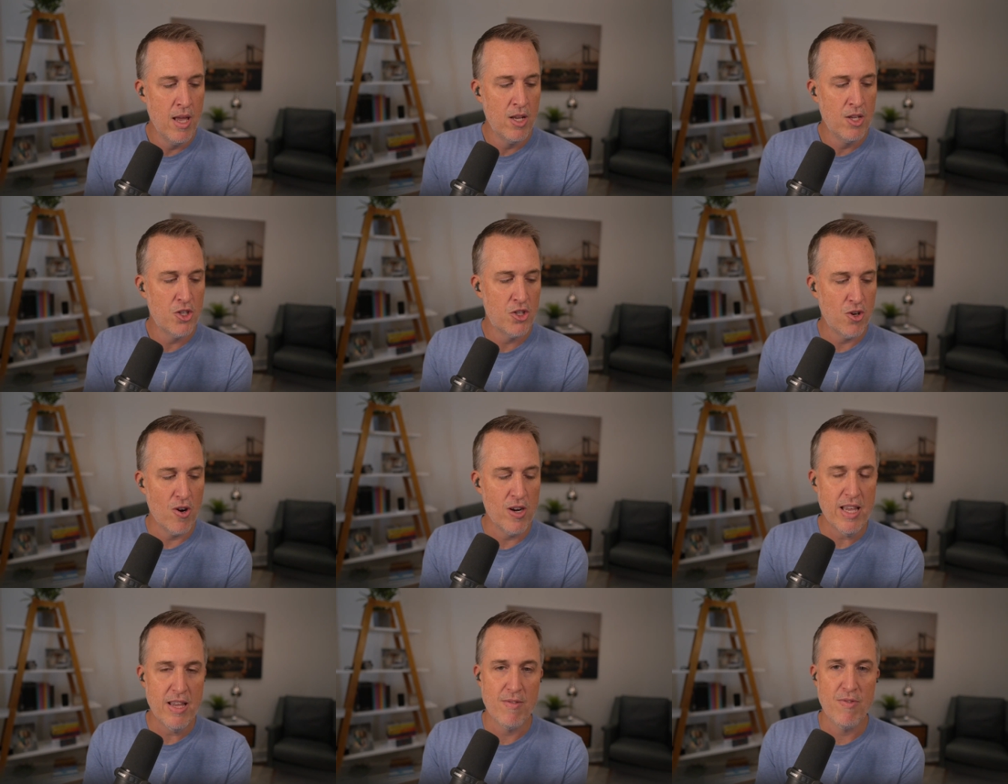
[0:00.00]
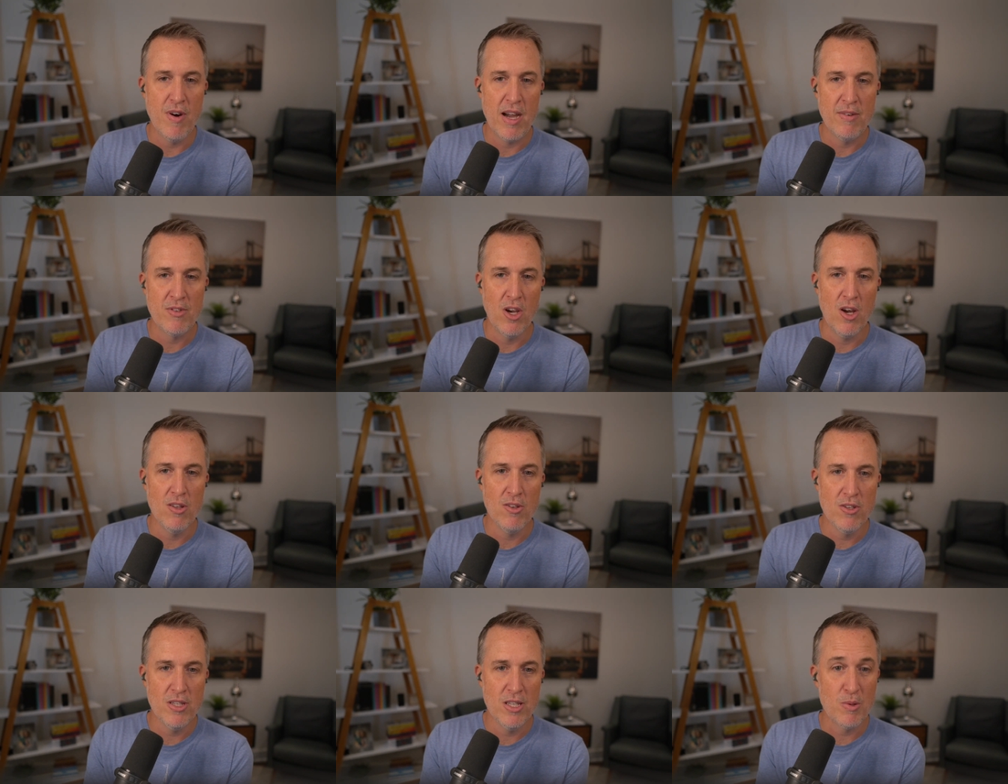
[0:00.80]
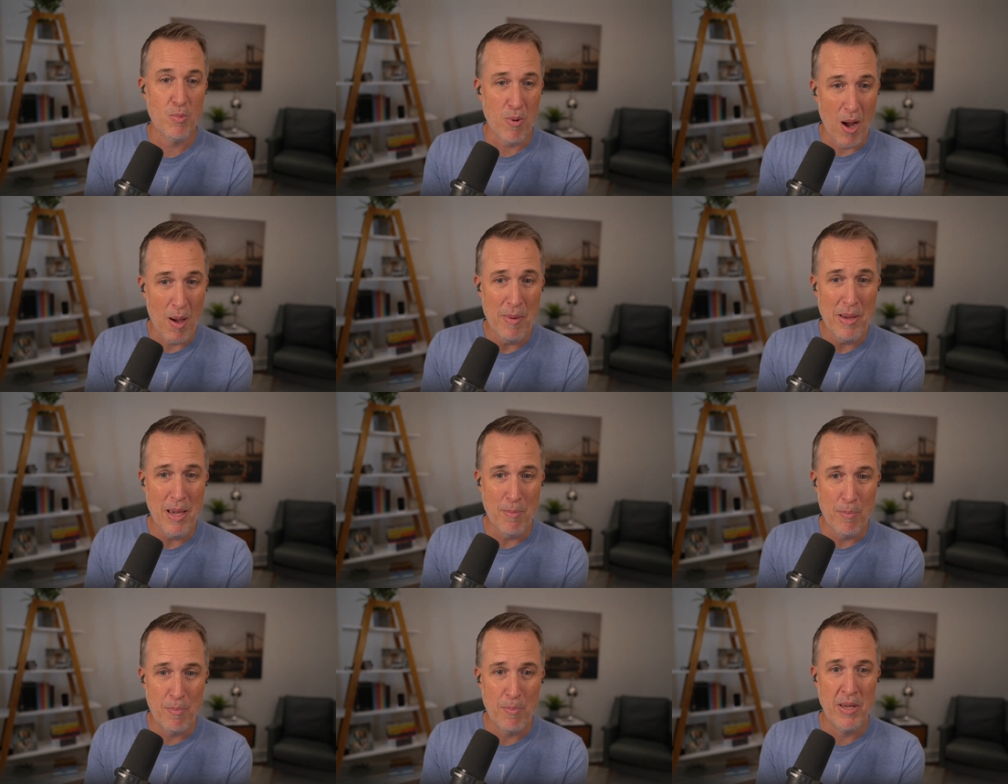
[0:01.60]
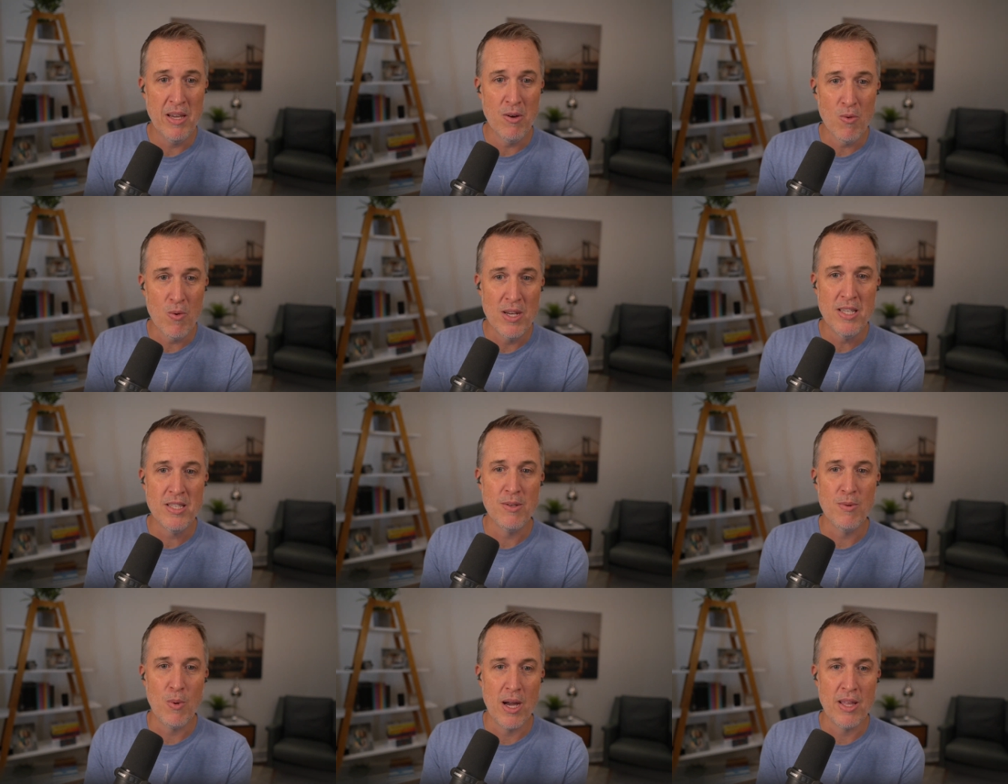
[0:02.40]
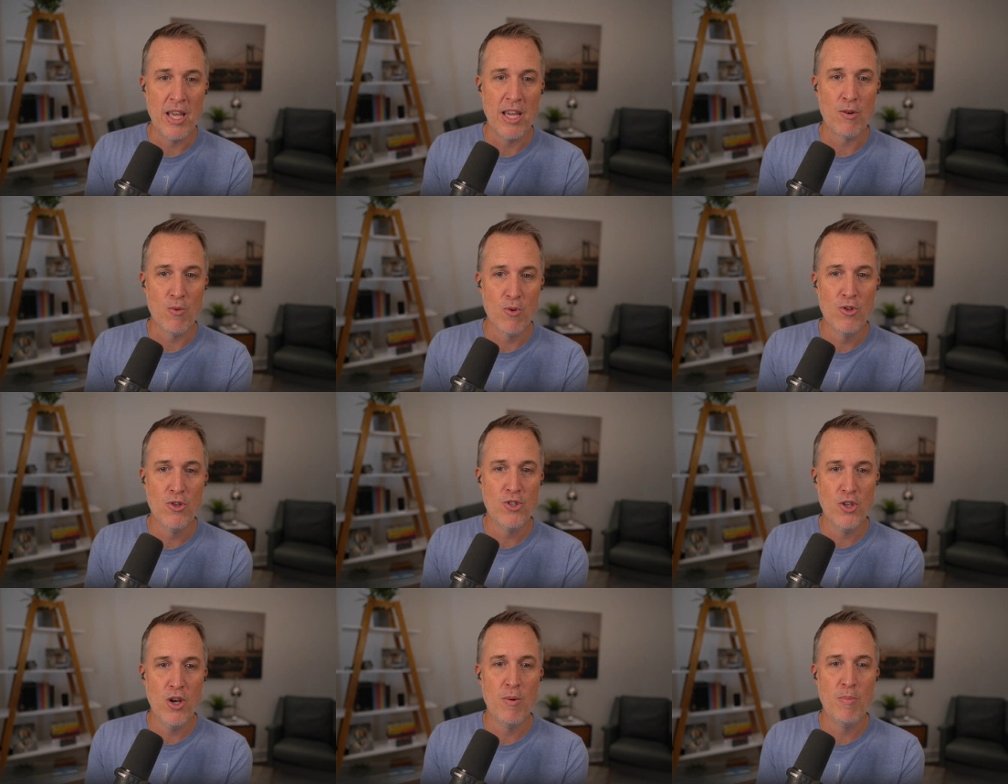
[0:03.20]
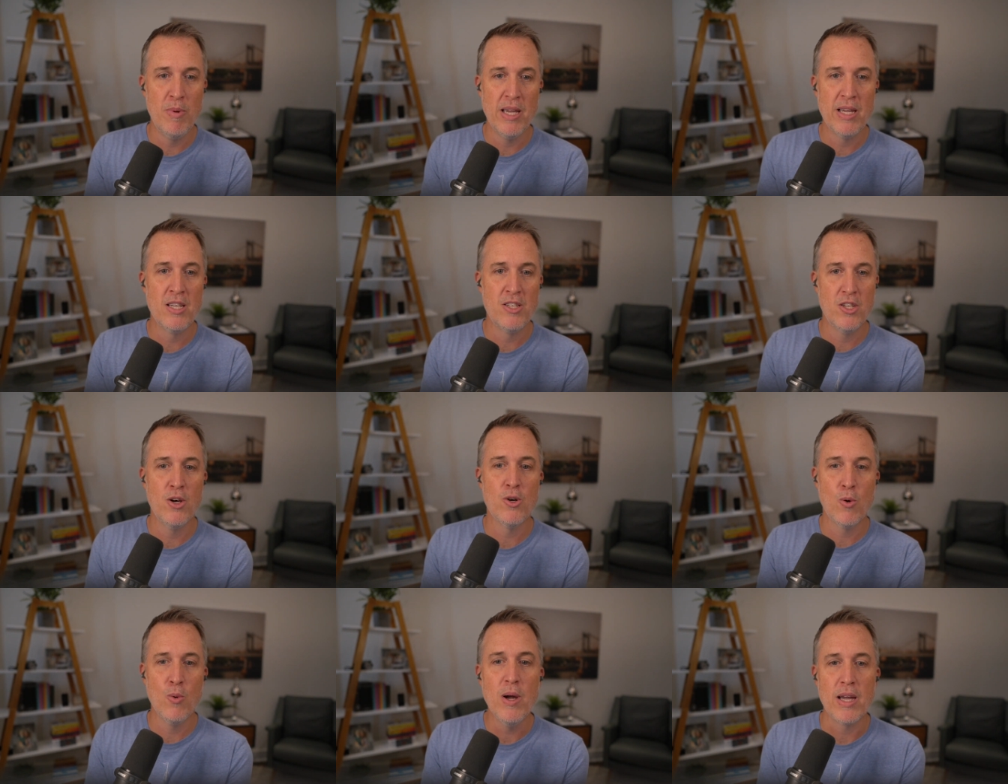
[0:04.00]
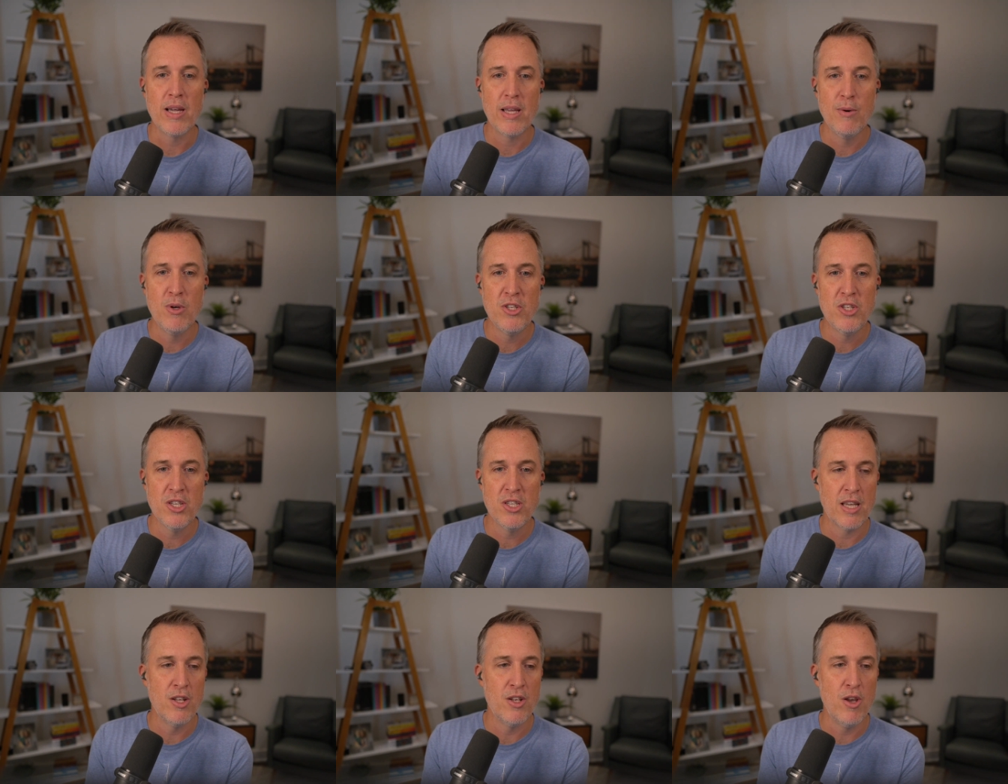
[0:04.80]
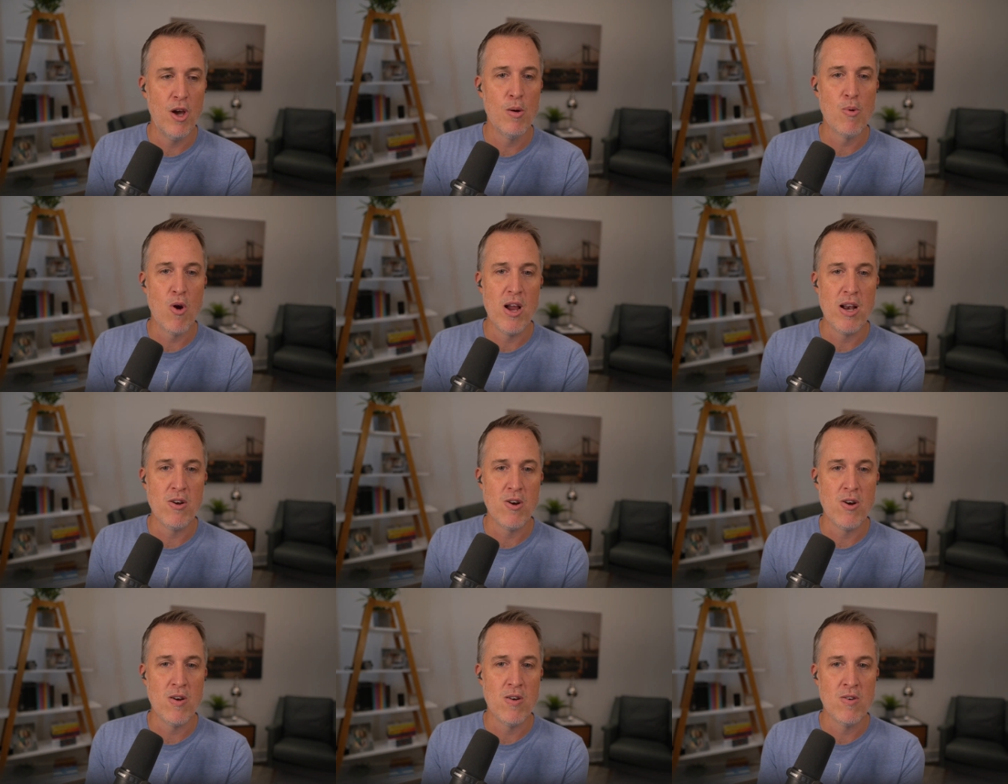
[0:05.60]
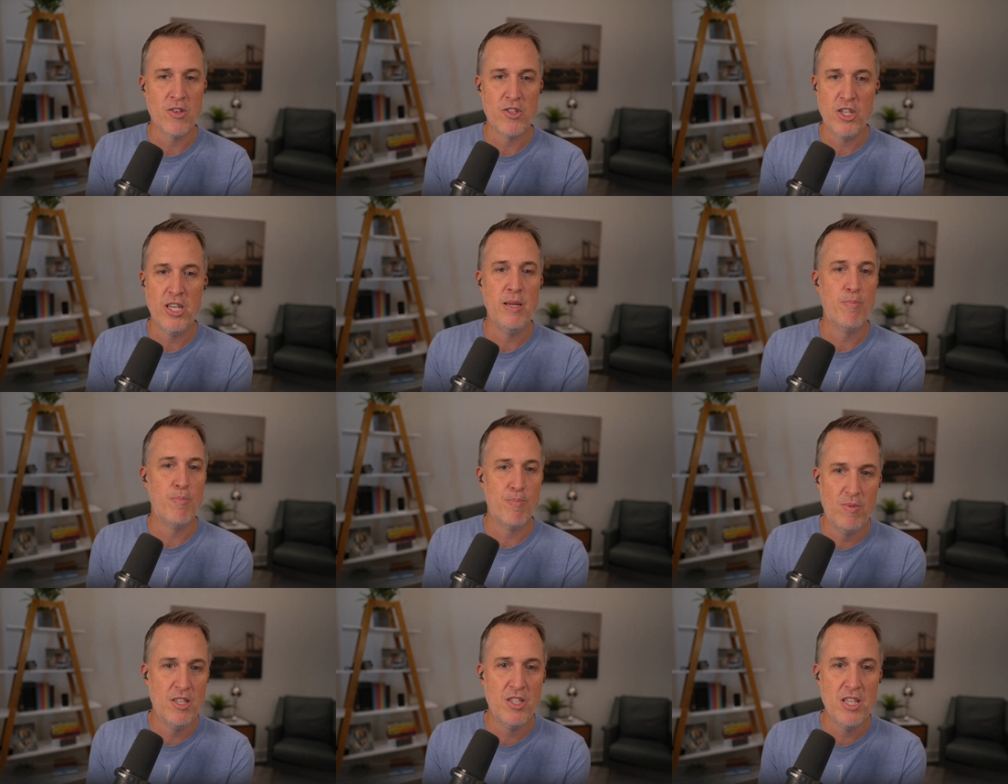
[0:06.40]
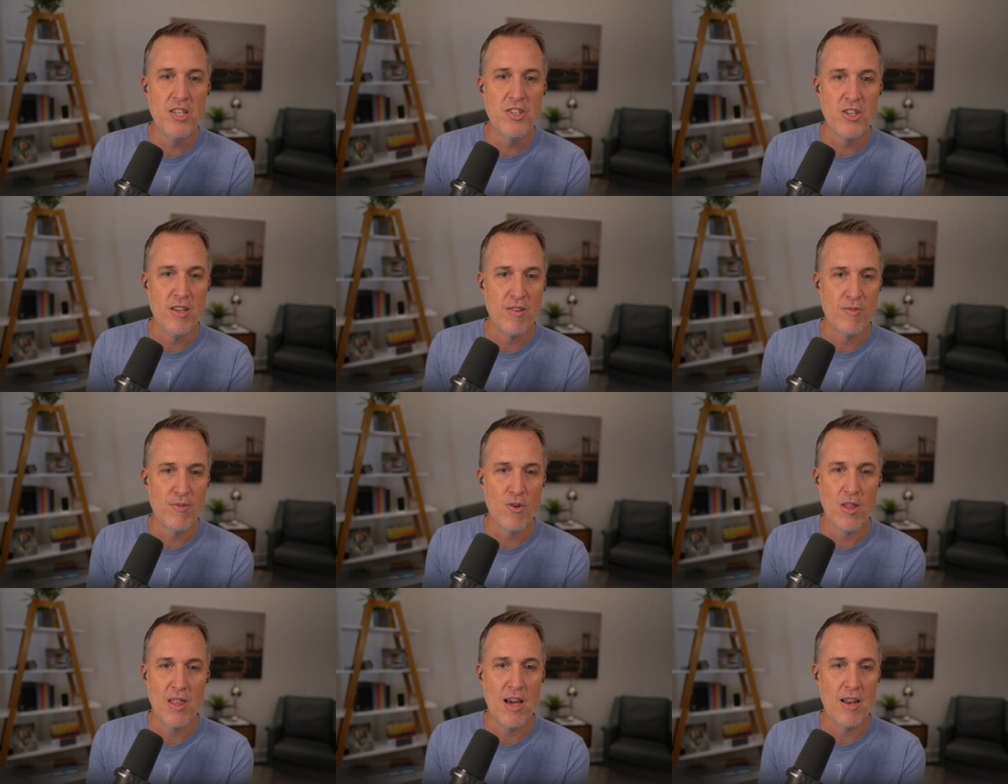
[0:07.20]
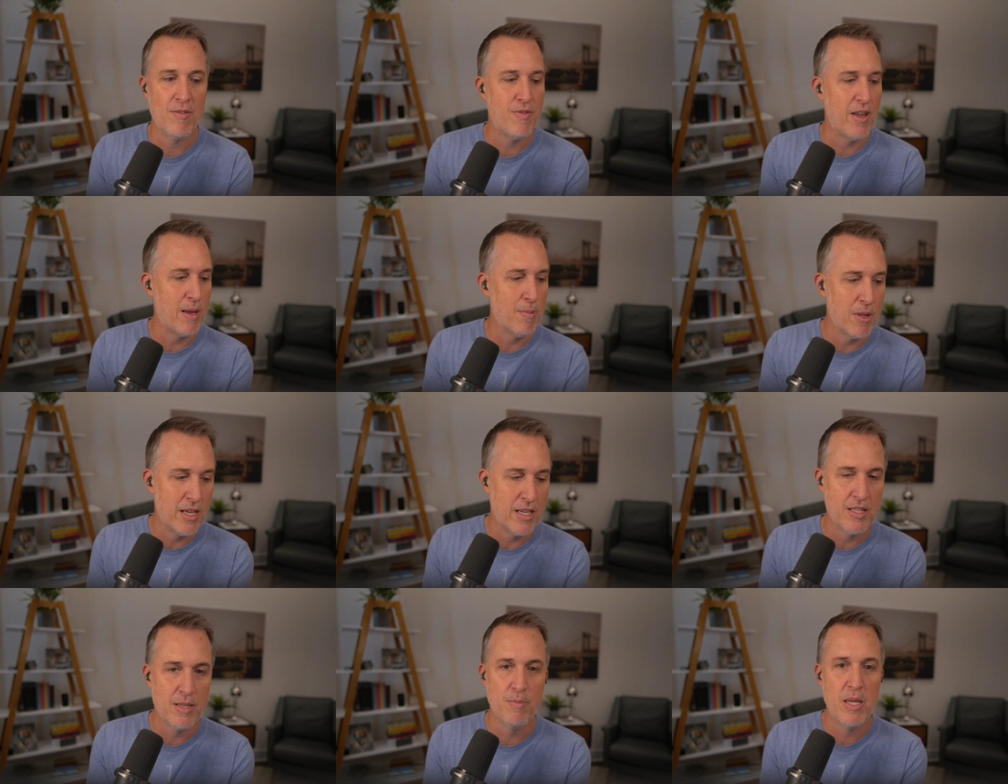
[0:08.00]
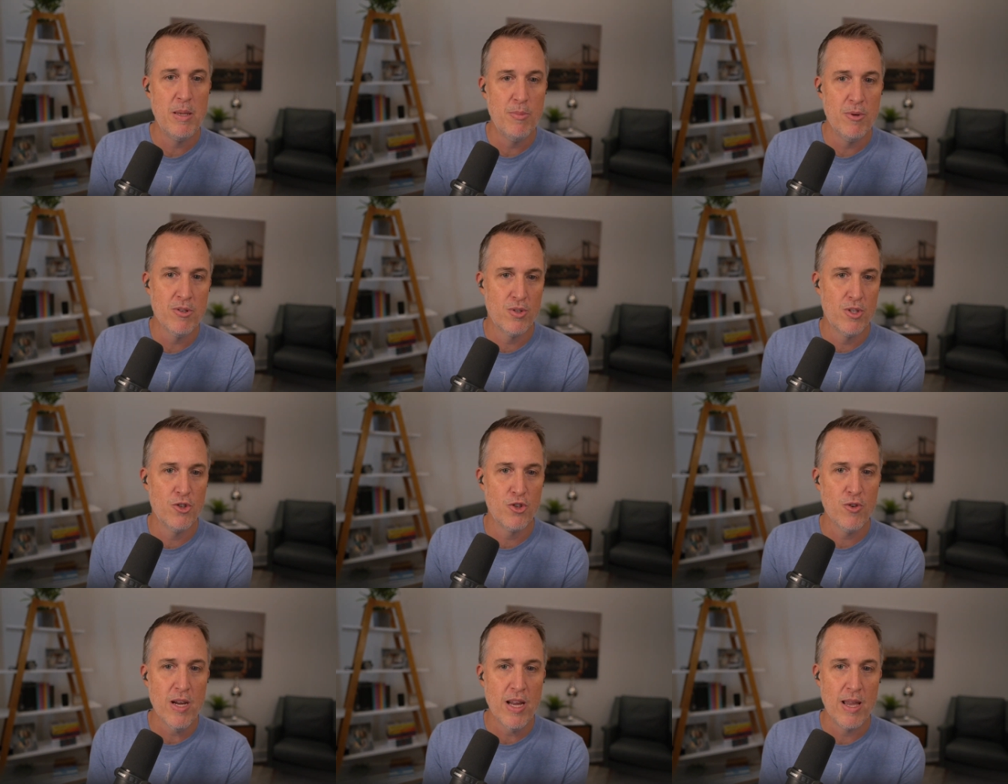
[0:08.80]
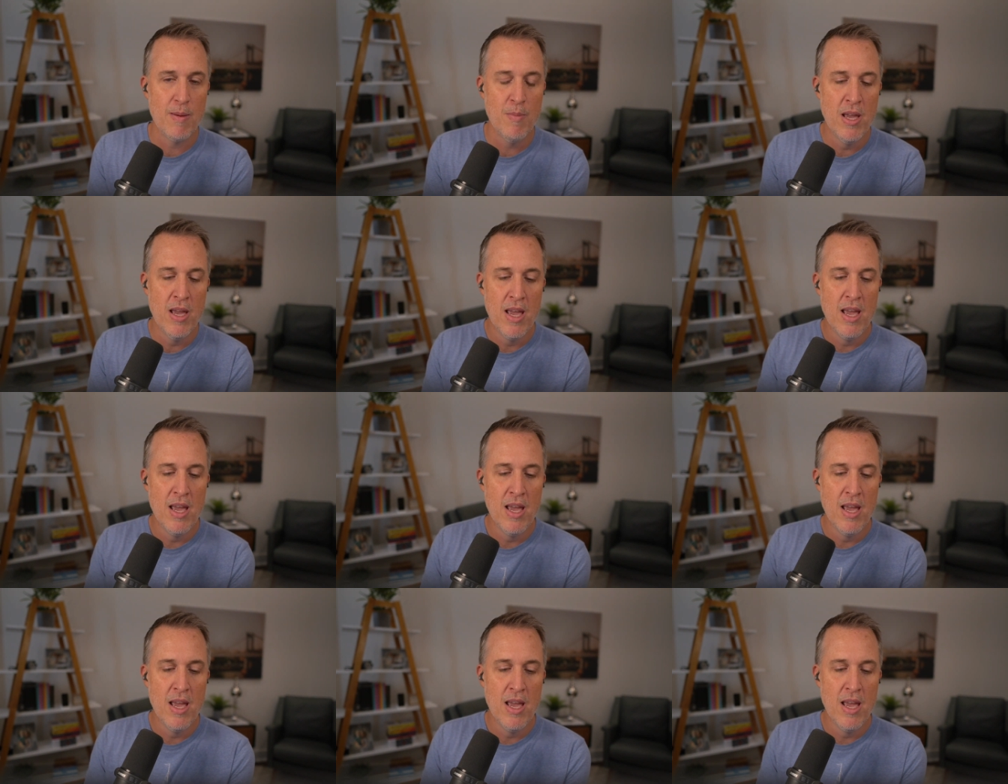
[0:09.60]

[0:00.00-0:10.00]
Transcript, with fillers: starting at $5 is probably a big reason why they grew so big so quick. It was just a no brainer, cheap decision for a lot of families and people to stream.